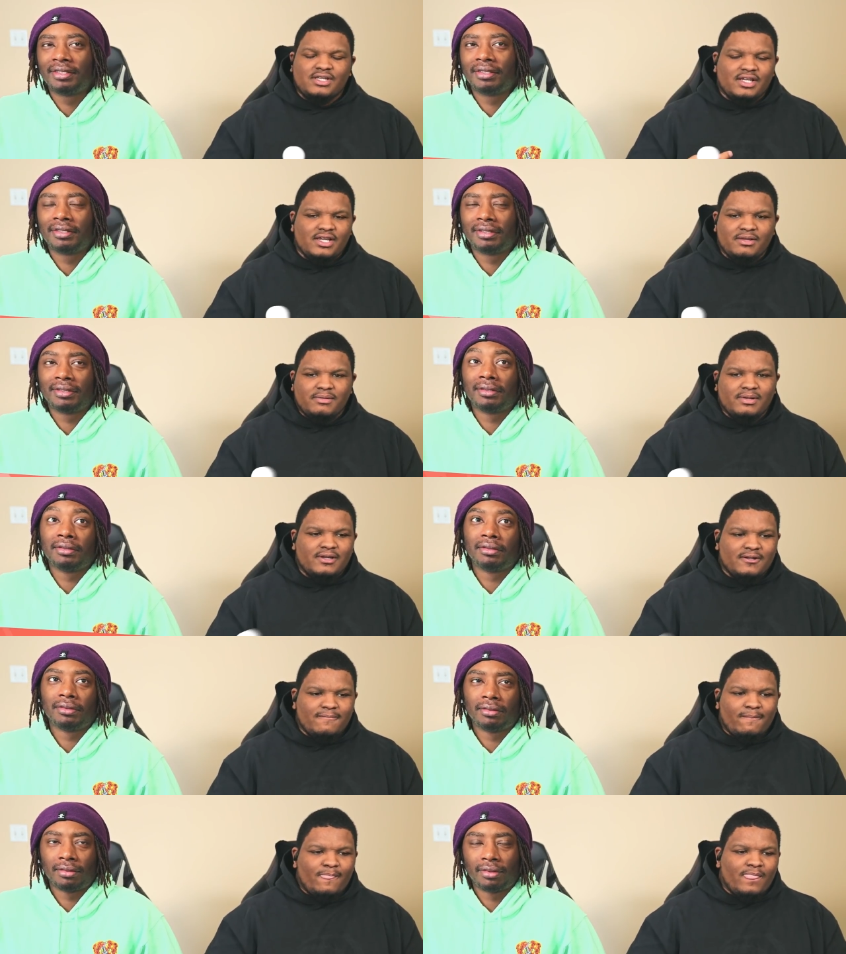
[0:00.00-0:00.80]
Speaker 1: just came
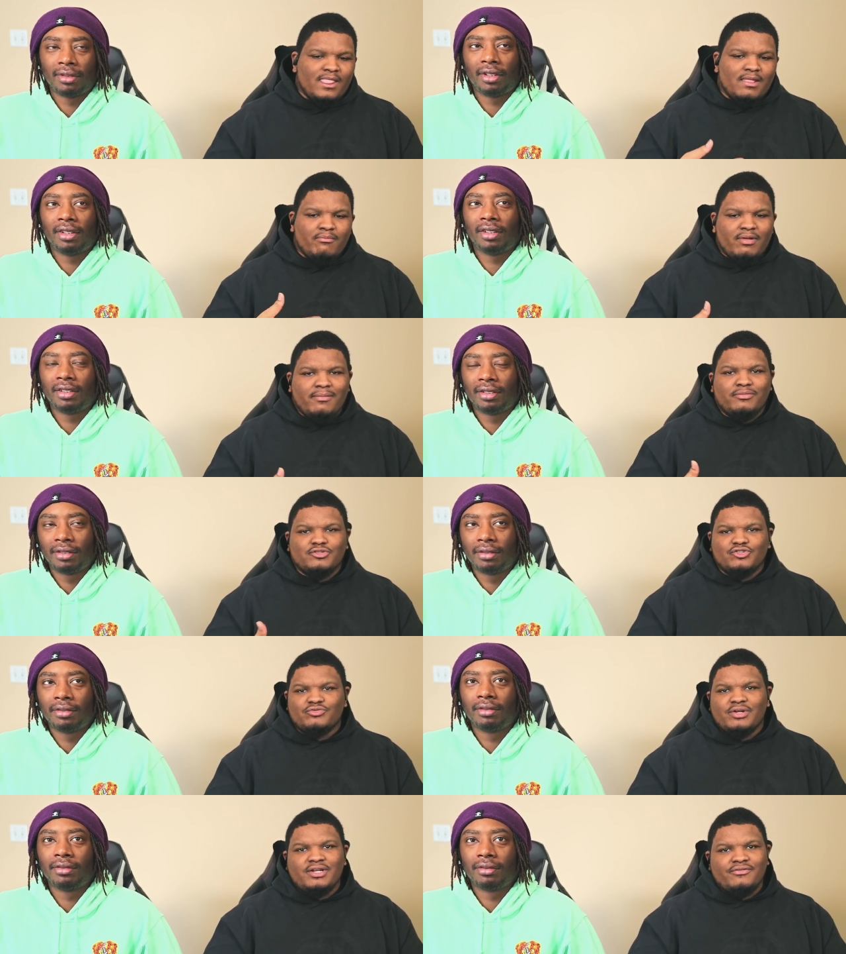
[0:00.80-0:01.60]
out. Yeah. Everyone's
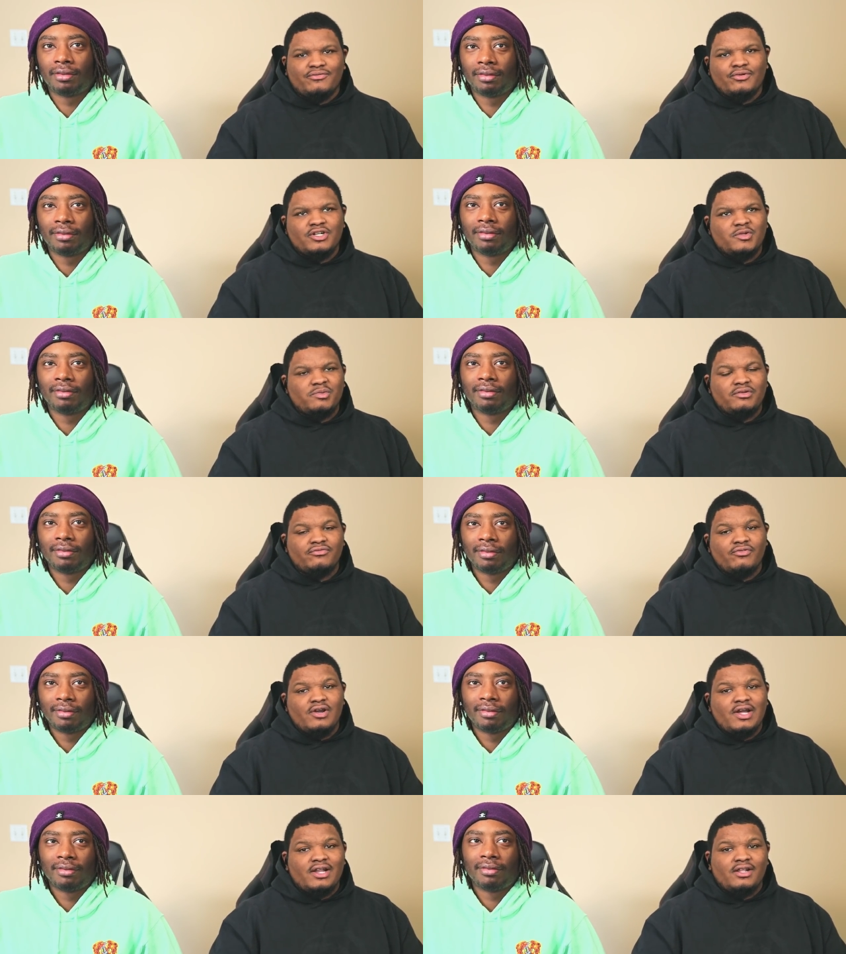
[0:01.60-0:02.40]
just ready for it to be
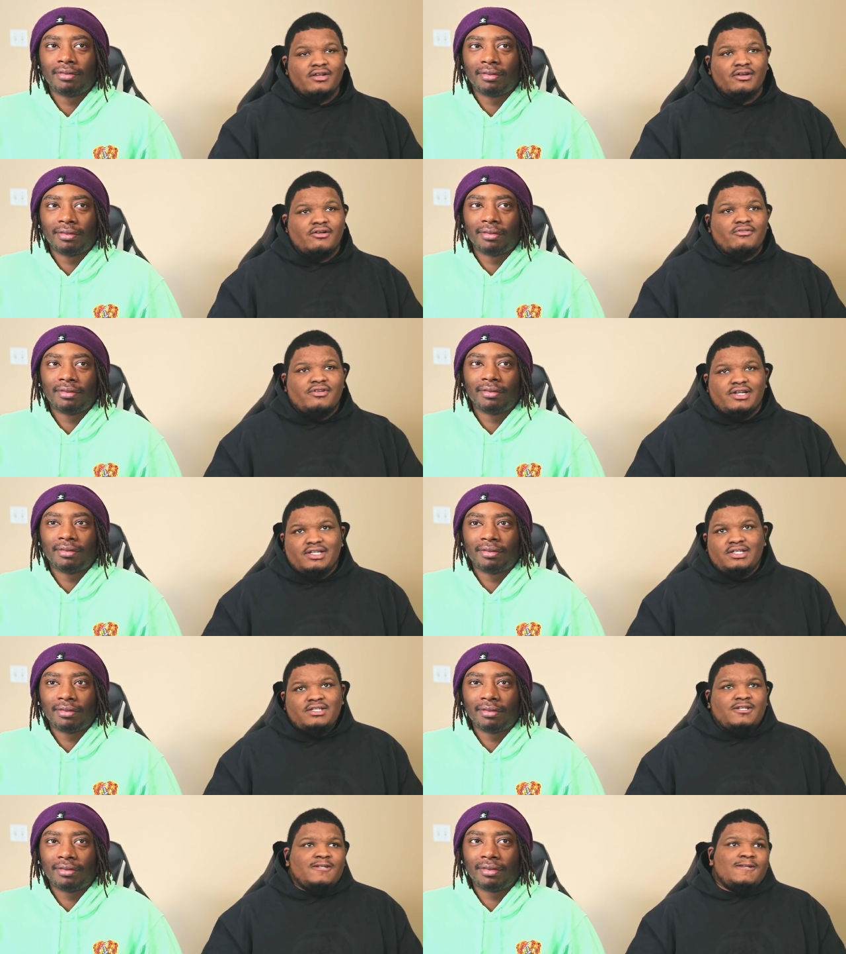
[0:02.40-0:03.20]
Friday already.
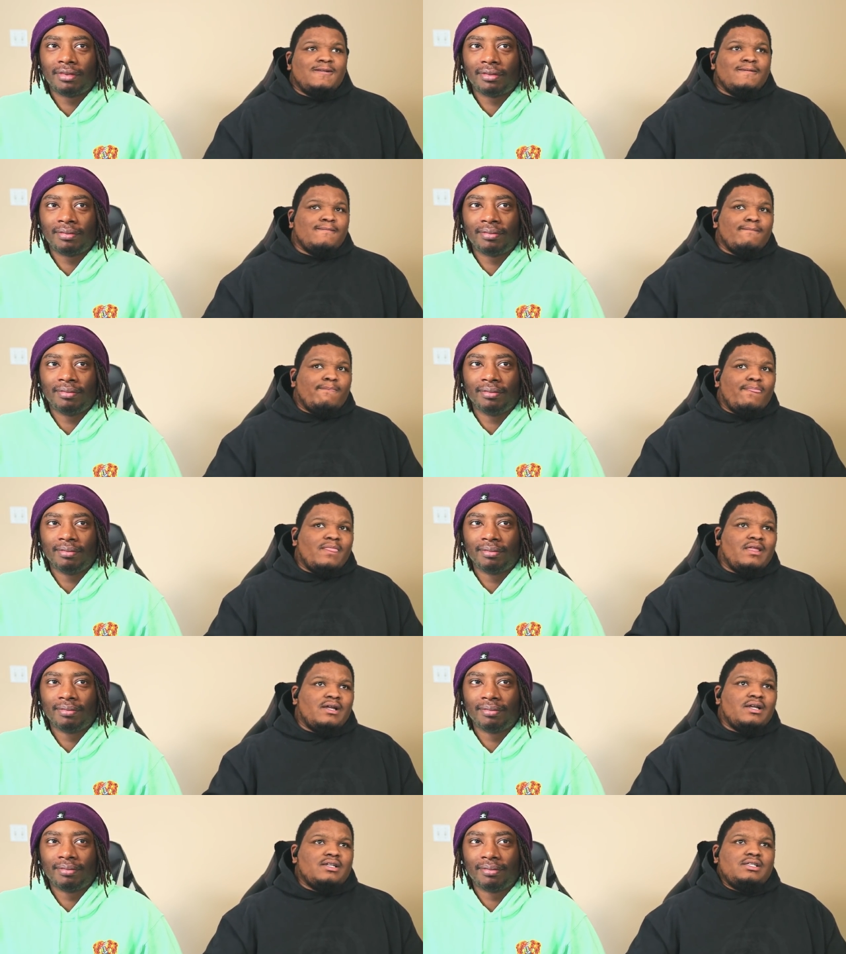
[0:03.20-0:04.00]
Mm.
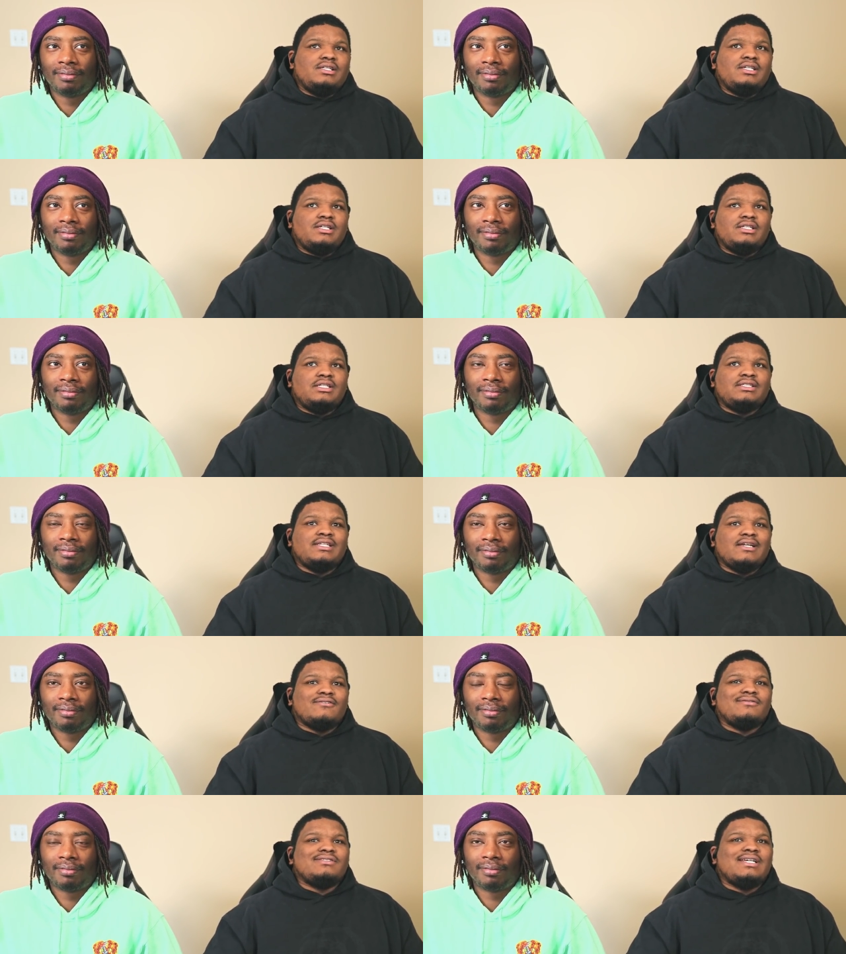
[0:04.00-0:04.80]
Uh, yeah,
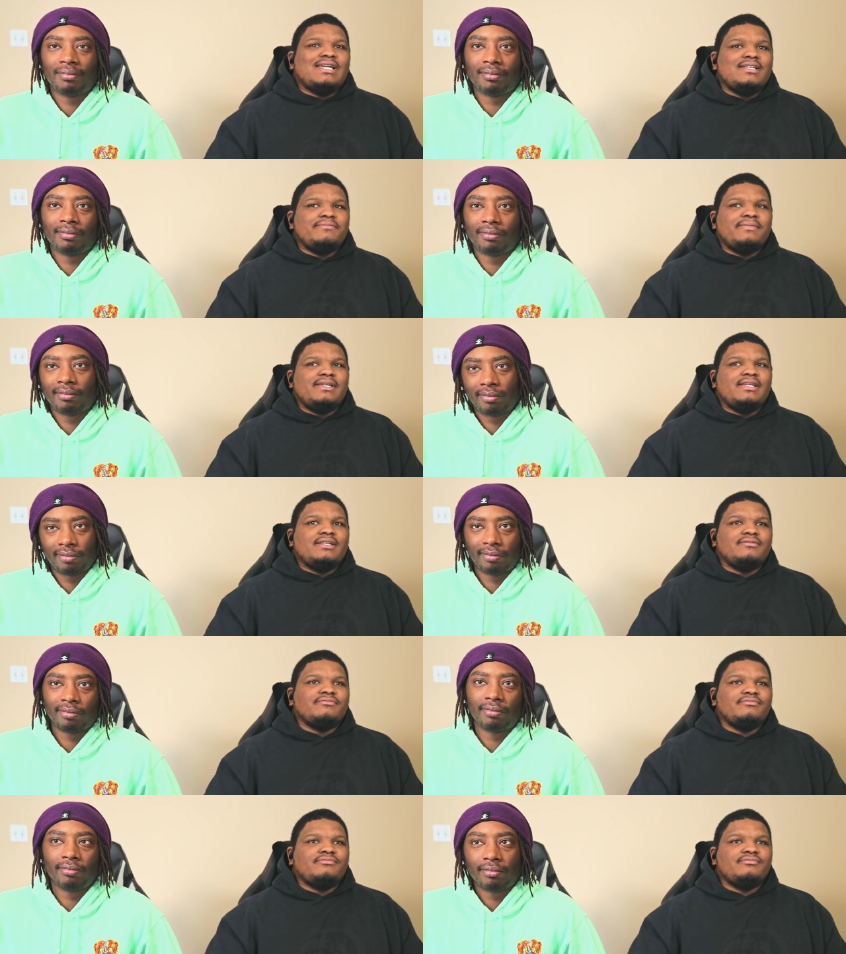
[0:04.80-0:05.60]
Attack on Titan, man.
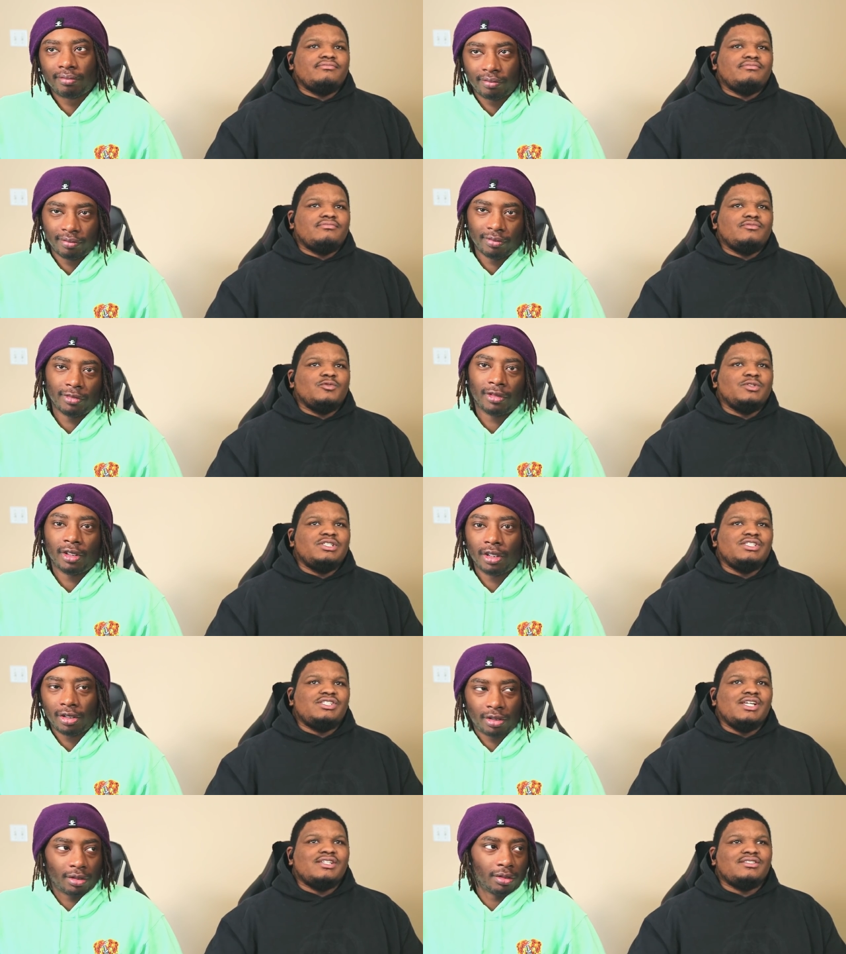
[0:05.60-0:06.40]

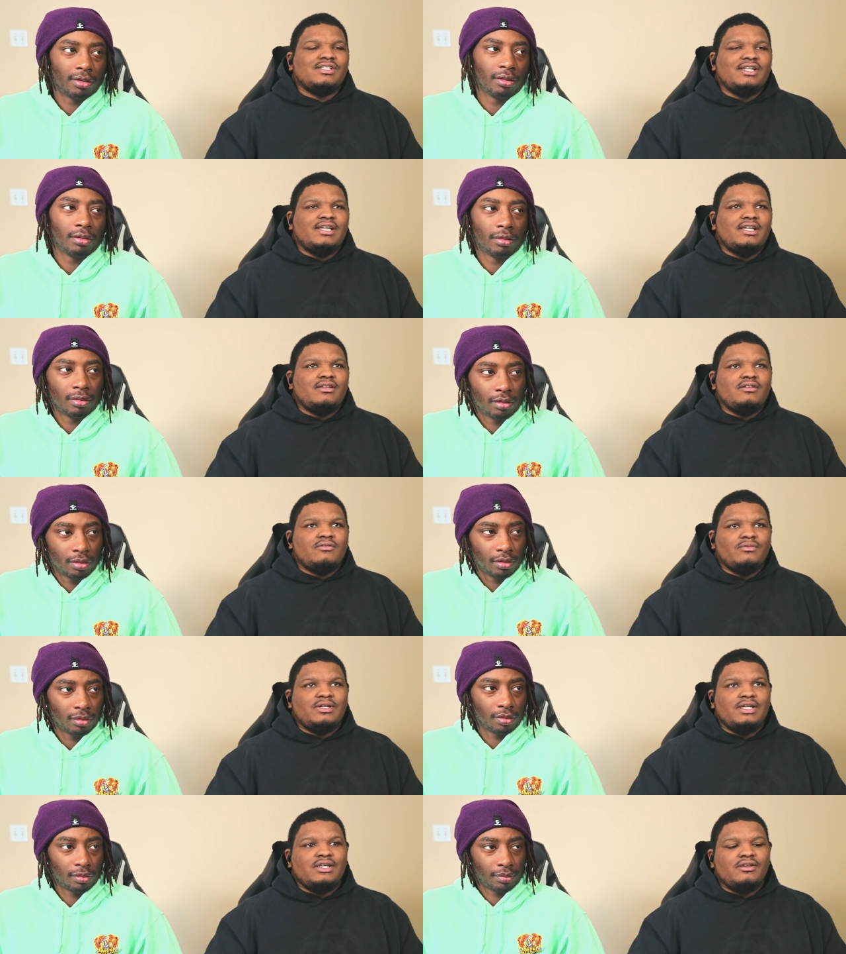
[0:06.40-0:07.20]
Released yes, yesterday. Sir.
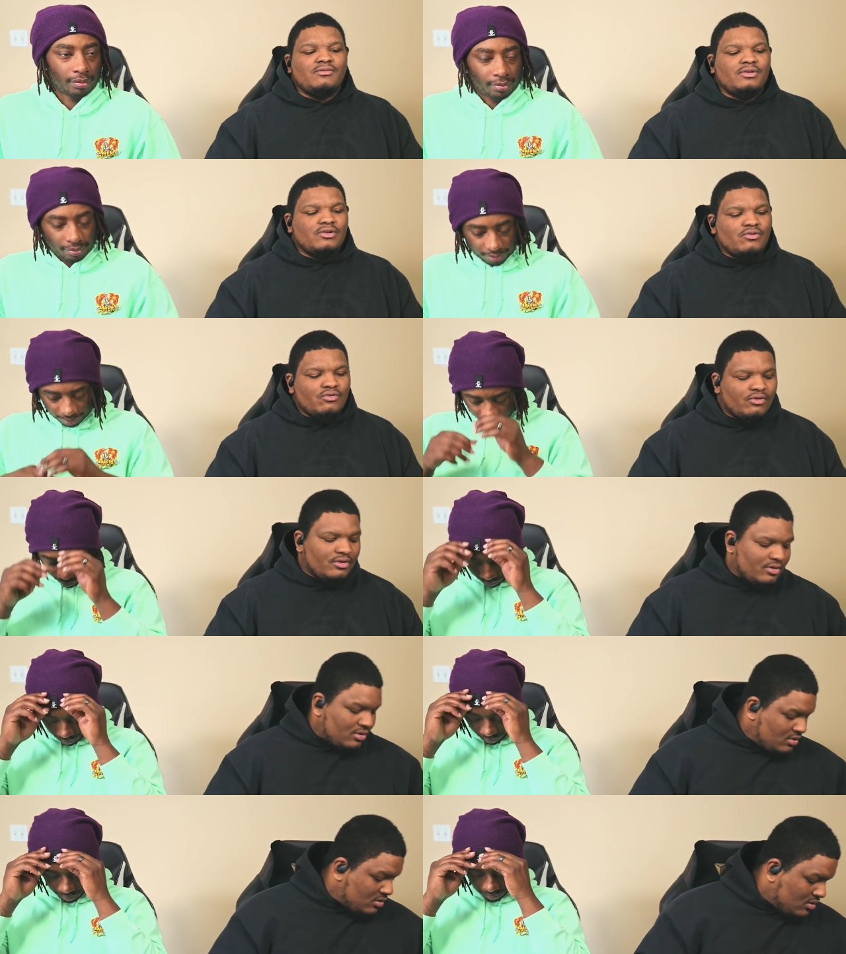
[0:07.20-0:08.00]
We here
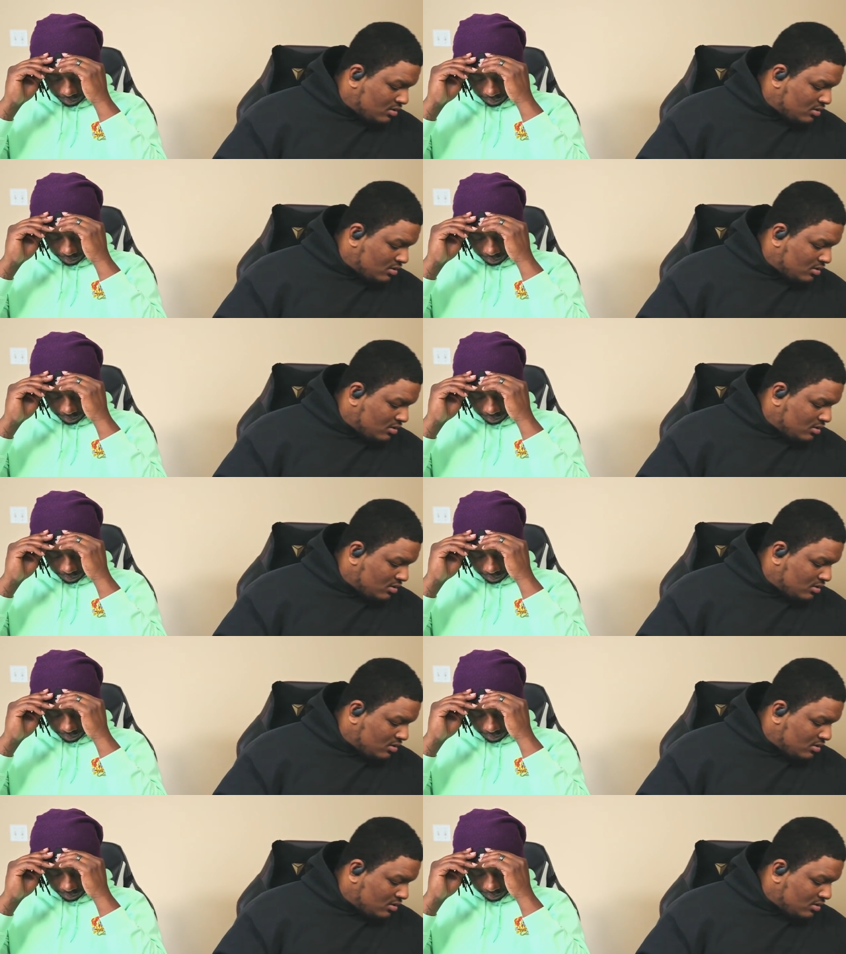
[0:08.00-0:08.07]
recording.